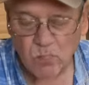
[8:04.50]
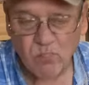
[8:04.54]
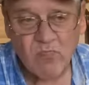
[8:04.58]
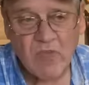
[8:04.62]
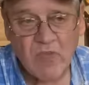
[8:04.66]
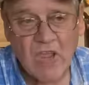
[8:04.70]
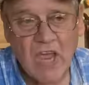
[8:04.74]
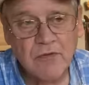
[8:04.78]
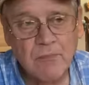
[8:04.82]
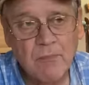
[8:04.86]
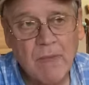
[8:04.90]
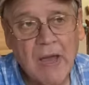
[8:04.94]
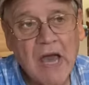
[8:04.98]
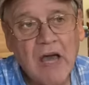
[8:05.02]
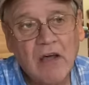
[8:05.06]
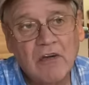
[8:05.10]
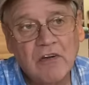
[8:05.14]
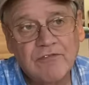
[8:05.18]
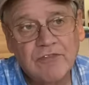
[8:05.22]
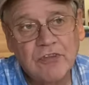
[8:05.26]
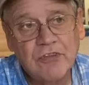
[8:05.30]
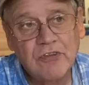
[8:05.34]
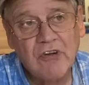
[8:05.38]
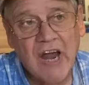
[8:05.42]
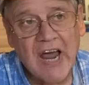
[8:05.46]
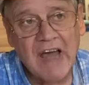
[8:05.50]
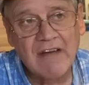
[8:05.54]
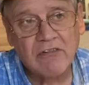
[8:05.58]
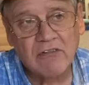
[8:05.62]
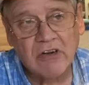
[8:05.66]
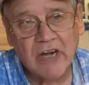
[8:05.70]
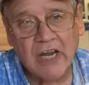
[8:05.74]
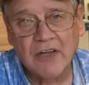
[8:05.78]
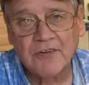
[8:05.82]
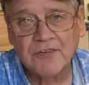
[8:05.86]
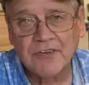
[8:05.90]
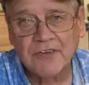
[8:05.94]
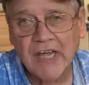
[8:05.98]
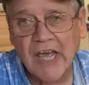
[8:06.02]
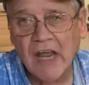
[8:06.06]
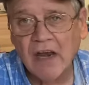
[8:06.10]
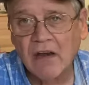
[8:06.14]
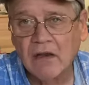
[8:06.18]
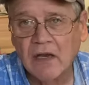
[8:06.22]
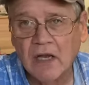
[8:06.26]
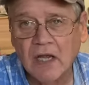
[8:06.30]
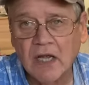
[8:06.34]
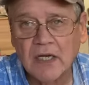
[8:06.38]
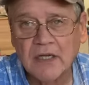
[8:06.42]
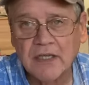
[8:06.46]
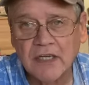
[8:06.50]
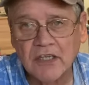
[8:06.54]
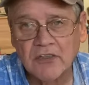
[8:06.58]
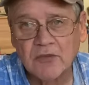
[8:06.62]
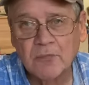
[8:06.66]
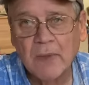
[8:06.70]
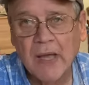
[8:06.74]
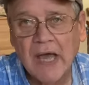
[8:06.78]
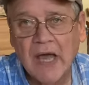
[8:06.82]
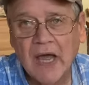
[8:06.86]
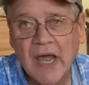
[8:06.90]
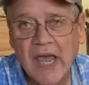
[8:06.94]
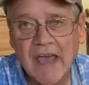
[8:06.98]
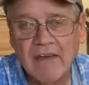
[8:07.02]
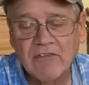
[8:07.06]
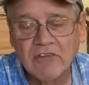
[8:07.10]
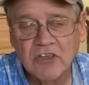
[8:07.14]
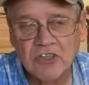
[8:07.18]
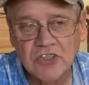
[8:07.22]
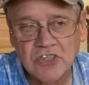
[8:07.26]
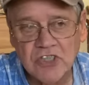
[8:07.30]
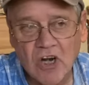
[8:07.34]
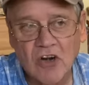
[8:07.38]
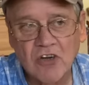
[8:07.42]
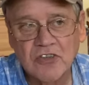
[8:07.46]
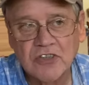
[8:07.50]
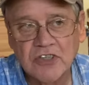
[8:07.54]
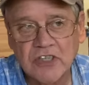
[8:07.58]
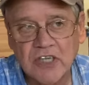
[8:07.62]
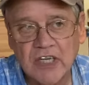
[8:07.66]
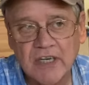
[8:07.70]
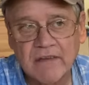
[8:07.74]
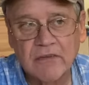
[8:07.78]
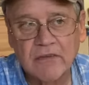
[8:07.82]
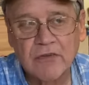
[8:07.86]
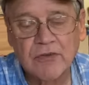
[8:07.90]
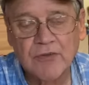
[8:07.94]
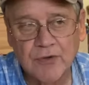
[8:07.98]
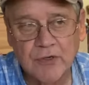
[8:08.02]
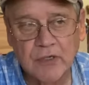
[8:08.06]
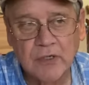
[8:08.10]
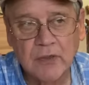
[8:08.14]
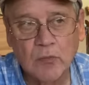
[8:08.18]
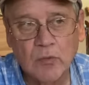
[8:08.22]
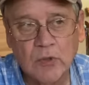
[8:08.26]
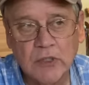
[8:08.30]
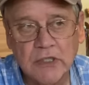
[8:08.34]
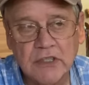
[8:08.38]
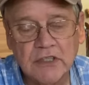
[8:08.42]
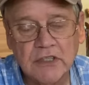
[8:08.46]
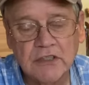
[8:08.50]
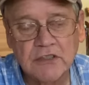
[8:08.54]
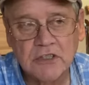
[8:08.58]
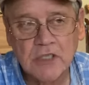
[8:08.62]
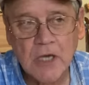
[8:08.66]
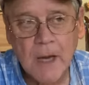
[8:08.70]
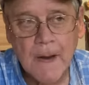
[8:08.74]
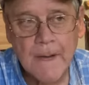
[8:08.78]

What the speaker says: That's about, if you drive around town a lot, that's about having to charge it every 3 weeks.